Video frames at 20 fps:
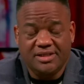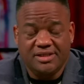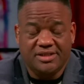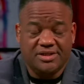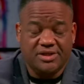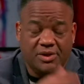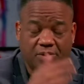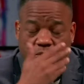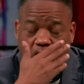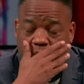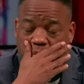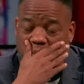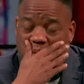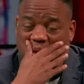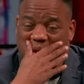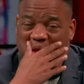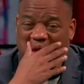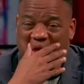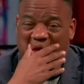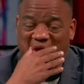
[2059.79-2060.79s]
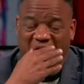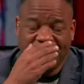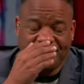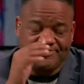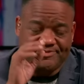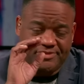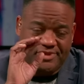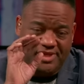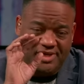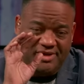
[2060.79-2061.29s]
So
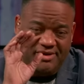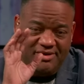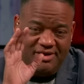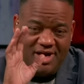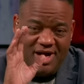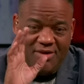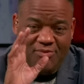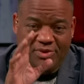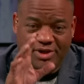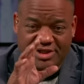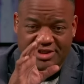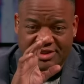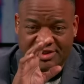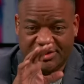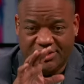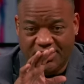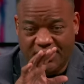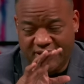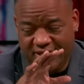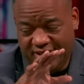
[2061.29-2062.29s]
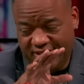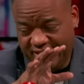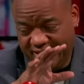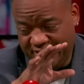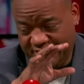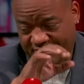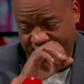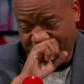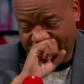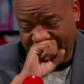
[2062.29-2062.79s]
I want to start
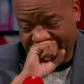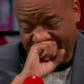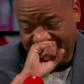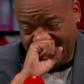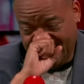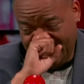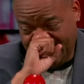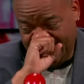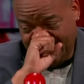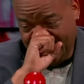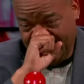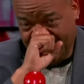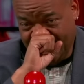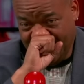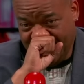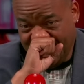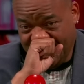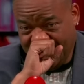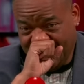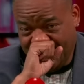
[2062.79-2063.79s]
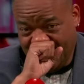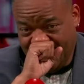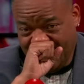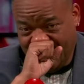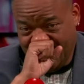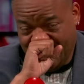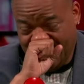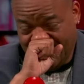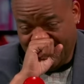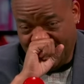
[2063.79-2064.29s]
here with a
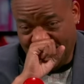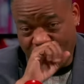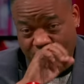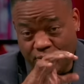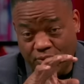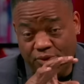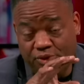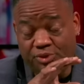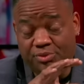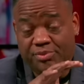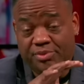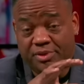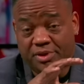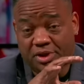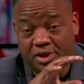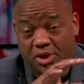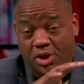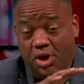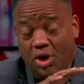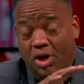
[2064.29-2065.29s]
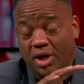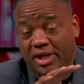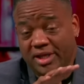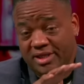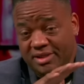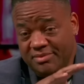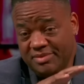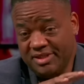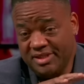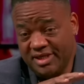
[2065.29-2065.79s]
group
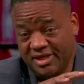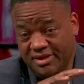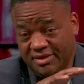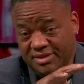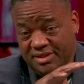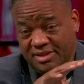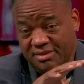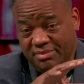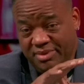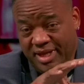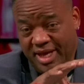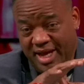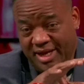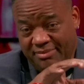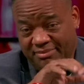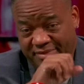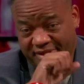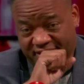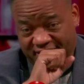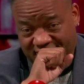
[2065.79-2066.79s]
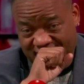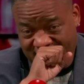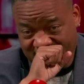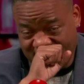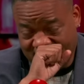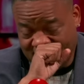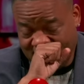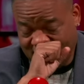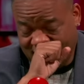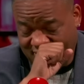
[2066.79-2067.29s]
calling themselves the Black Menaces,